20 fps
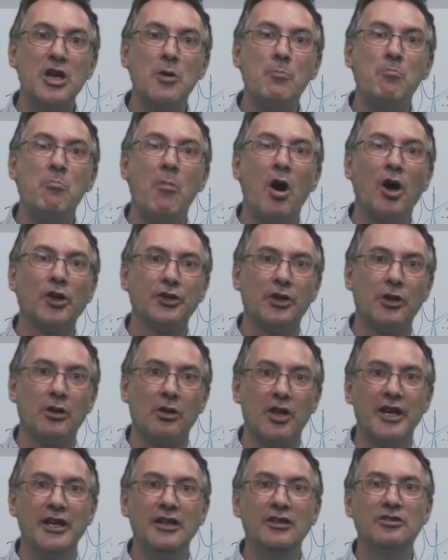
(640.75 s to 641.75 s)
a model
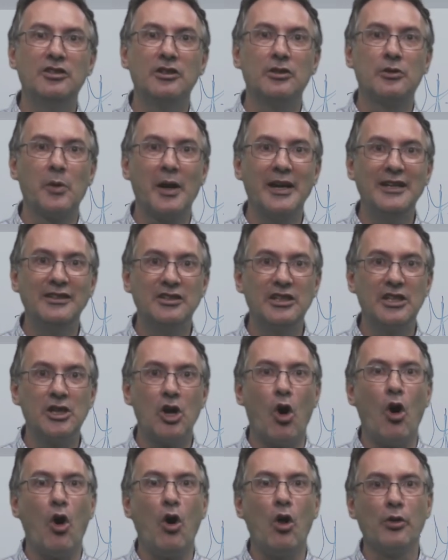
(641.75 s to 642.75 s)
integrating
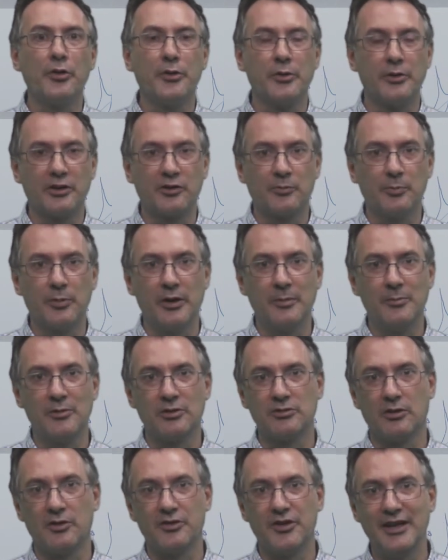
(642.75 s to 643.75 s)
all your
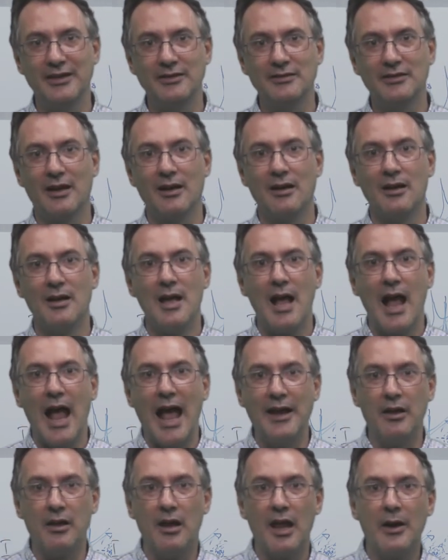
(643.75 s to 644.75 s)
experimental data and
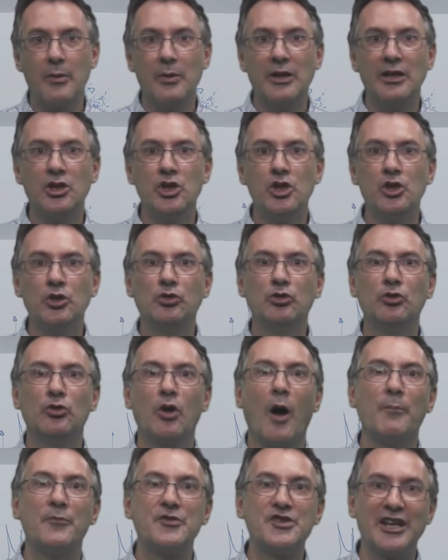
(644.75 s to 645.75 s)
allowing you to
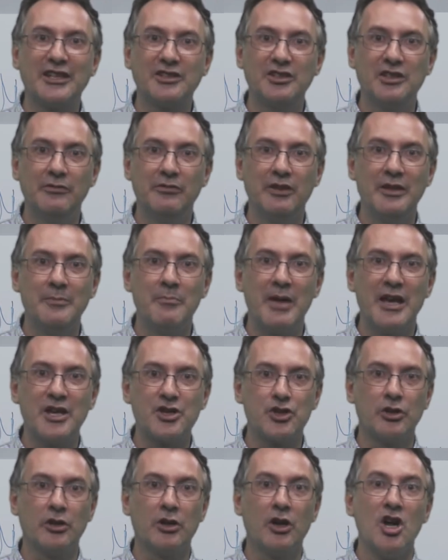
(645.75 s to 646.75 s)
objectively
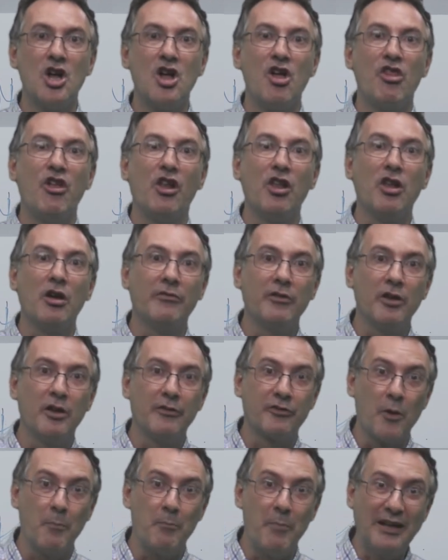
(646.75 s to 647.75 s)
measure the level of
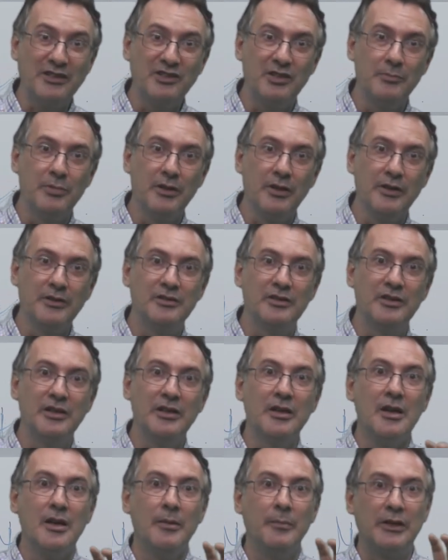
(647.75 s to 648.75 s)
compatibility
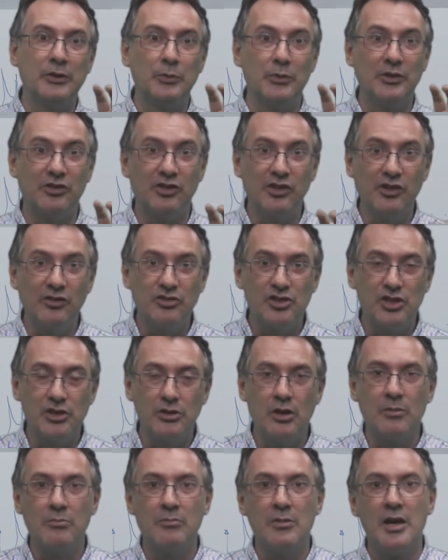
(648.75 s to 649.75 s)
between this
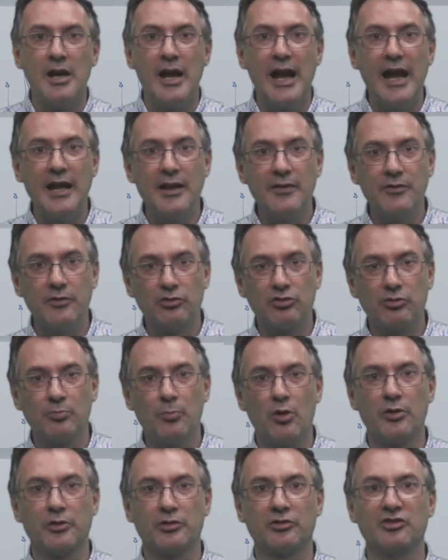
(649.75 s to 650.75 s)
genome and the
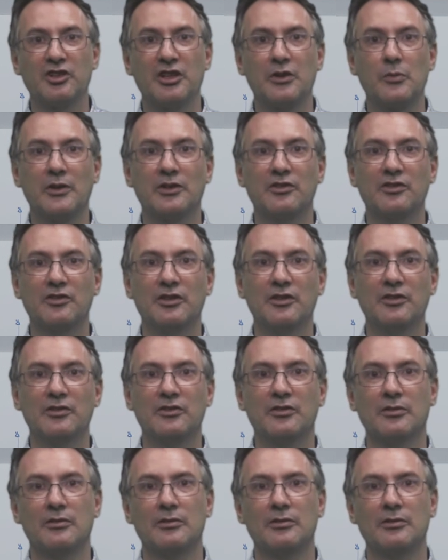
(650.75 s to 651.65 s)
smaller sequences.